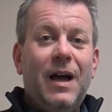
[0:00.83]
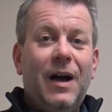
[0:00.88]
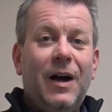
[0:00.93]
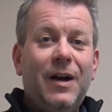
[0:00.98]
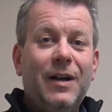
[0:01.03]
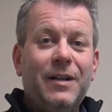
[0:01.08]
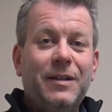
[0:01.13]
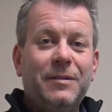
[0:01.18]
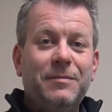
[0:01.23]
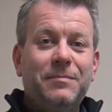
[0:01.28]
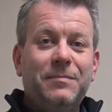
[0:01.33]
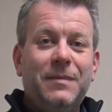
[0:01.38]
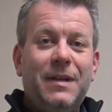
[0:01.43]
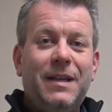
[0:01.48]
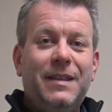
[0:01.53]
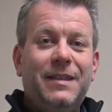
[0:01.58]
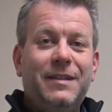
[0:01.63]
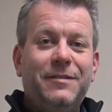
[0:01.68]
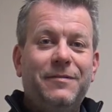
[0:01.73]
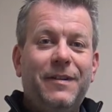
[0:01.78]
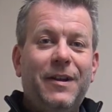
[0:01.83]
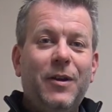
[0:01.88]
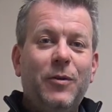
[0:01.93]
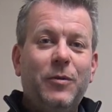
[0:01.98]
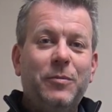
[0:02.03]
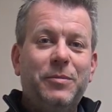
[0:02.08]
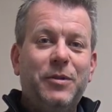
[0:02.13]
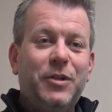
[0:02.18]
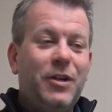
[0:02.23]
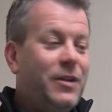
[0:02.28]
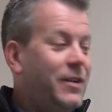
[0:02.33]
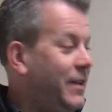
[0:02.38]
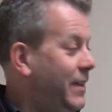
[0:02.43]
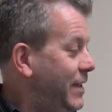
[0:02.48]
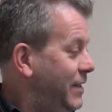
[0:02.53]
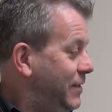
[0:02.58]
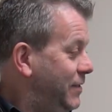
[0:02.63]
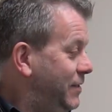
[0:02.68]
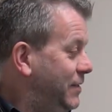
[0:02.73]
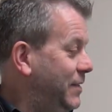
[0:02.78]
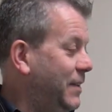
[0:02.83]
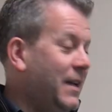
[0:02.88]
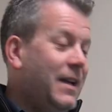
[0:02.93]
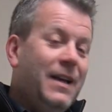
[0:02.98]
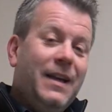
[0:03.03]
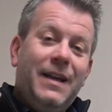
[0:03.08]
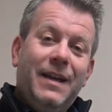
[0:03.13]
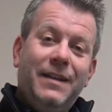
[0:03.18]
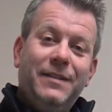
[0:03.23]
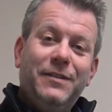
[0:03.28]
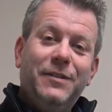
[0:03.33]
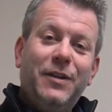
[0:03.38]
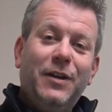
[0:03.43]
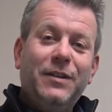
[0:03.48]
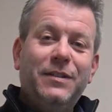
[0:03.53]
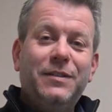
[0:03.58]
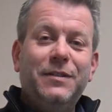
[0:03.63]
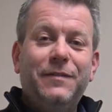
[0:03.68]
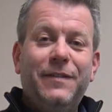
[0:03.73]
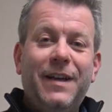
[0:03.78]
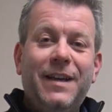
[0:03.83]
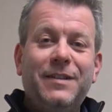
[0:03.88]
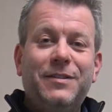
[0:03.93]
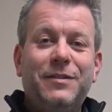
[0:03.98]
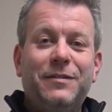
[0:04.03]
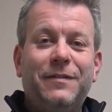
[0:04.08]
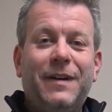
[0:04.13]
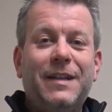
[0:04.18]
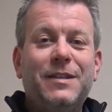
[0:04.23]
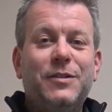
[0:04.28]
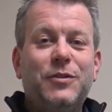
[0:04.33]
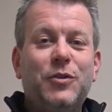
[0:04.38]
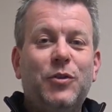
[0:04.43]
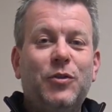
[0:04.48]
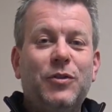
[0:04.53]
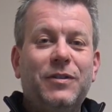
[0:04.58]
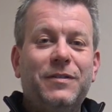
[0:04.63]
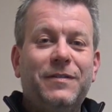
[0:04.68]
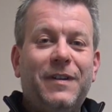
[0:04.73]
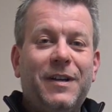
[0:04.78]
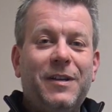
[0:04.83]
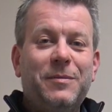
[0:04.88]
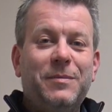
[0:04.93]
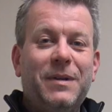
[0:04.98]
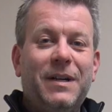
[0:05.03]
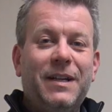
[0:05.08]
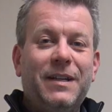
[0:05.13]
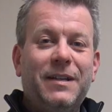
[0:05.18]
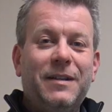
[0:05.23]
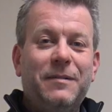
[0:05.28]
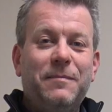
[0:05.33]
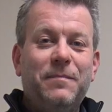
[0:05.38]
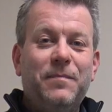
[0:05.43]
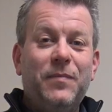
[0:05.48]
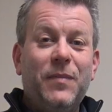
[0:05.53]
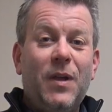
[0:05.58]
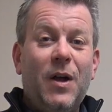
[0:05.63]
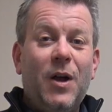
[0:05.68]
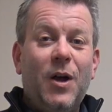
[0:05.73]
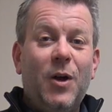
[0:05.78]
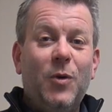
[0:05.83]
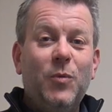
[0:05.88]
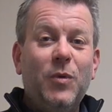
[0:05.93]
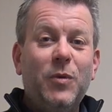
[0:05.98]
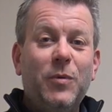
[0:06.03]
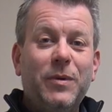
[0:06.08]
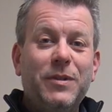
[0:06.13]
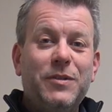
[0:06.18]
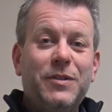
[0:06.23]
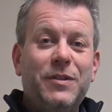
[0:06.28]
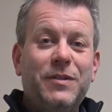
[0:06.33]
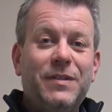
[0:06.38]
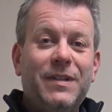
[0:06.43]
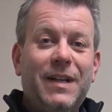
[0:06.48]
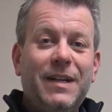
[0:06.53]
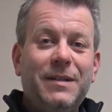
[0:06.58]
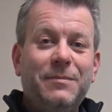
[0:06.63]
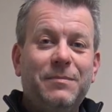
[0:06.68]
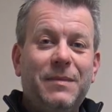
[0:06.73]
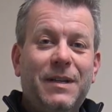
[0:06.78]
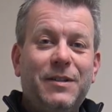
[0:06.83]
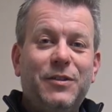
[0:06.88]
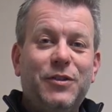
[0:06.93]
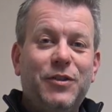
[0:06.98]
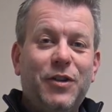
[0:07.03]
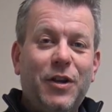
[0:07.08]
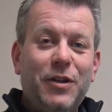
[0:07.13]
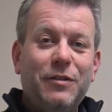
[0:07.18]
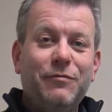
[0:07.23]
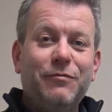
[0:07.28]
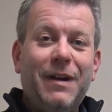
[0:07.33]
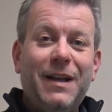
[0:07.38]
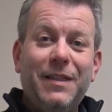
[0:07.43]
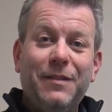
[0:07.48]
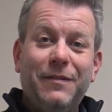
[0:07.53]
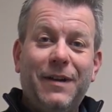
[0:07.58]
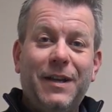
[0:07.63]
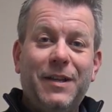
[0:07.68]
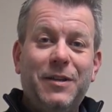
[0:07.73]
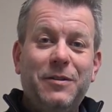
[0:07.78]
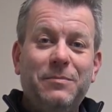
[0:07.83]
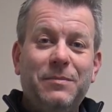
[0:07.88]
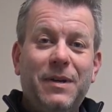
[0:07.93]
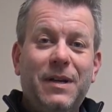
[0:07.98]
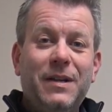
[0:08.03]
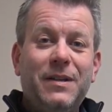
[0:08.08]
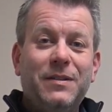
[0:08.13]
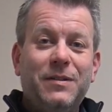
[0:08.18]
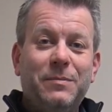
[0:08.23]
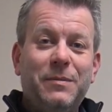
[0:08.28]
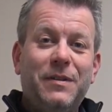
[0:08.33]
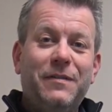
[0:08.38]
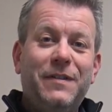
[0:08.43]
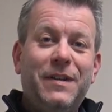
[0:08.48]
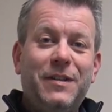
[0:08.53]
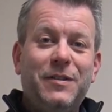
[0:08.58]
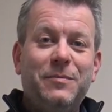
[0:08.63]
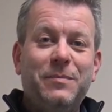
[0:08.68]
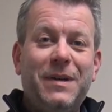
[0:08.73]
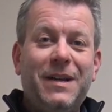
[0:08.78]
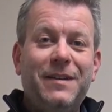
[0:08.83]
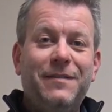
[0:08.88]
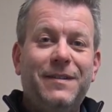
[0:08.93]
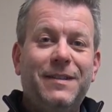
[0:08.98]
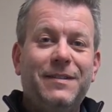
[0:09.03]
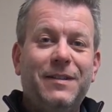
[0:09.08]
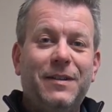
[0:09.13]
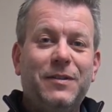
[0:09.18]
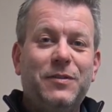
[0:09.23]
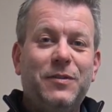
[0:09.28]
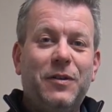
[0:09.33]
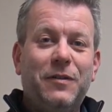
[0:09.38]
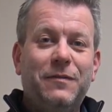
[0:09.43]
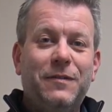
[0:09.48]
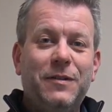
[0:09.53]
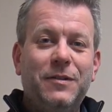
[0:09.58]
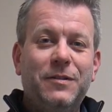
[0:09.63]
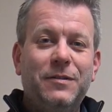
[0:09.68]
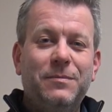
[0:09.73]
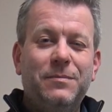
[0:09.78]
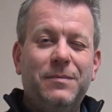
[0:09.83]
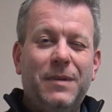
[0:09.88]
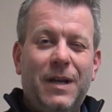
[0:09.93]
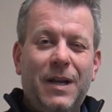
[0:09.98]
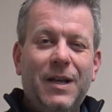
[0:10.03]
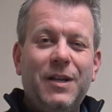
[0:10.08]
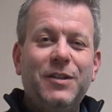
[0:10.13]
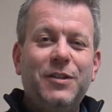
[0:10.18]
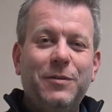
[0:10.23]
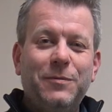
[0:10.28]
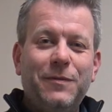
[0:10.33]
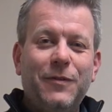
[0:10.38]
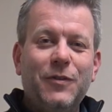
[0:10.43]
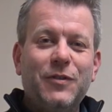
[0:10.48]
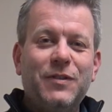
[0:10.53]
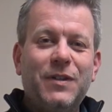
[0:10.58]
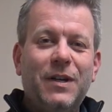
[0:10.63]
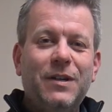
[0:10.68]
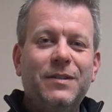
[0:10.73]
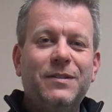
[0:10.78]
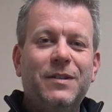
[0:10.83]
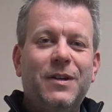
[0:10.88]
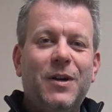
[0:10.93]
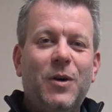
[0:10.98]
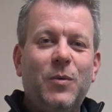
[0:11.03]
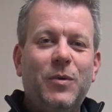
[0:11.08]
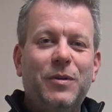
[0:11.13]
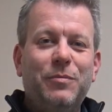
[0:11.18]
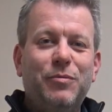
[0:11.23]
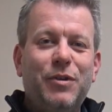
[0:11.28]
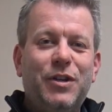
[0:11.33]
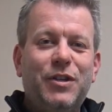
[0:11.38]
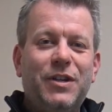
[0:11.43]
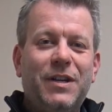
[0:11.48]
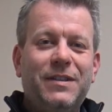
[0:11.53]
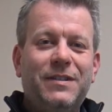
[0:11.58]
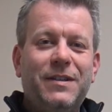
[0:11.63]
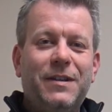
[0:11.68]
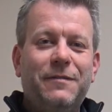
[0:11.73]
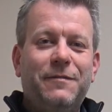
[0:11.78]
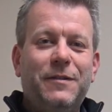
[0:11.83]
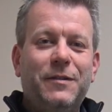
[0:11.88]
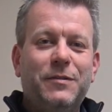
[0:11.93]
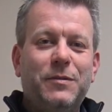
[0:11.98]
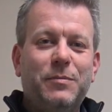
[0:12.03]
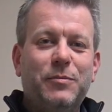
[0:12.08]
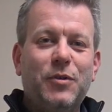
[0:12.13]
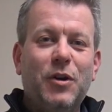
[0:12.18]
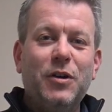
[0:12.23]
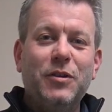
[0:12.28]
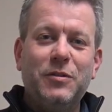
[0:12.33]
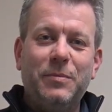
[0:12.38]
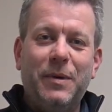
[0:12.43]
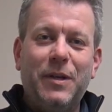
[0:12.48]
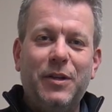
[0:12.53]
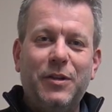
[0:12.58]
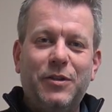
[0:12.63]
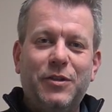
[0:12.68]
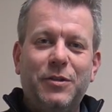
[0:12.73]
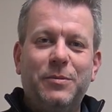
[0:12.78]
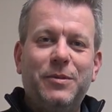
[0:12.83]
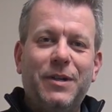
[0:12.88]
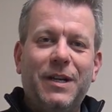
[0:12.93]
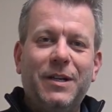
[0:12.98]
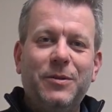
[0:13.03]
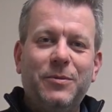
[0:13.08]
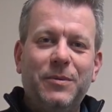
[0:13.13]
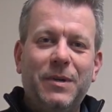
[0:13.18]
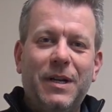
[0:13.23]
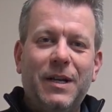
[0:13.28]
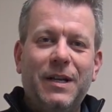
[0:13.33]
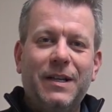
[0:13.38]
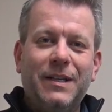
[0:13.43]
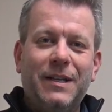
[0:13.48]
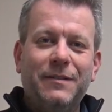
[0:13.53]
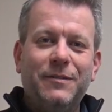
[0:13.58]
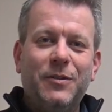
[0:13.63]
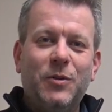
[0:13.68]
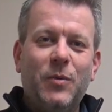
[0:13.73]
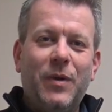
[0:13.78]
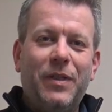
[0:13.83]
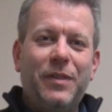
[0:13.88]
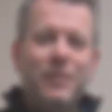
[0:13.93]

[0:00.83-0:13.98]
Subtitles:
Hi, in this video I'll be showing you this. It's a Dyson V8 Advanced cordless vacuum cleaner. And what I want to do today is to show you around the vacuum some of the features and benefits that it offers. Just for a start, I would appreciate it if you subscribe to my YouTube channel, give us a quick